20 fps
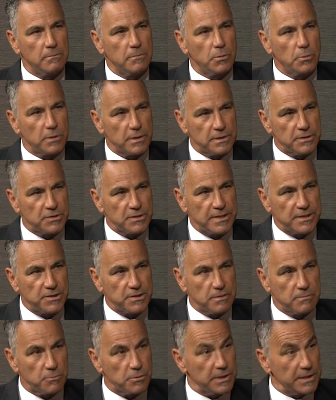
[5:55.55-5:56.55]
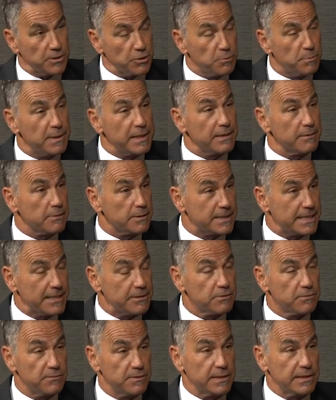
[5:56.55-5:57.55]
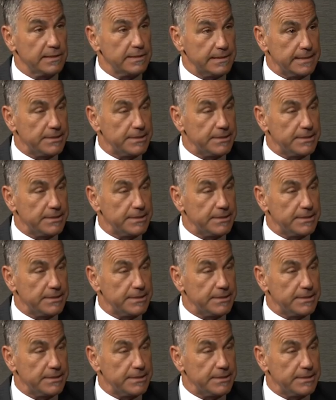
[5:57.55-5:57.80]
organization where they do pay a retainer fee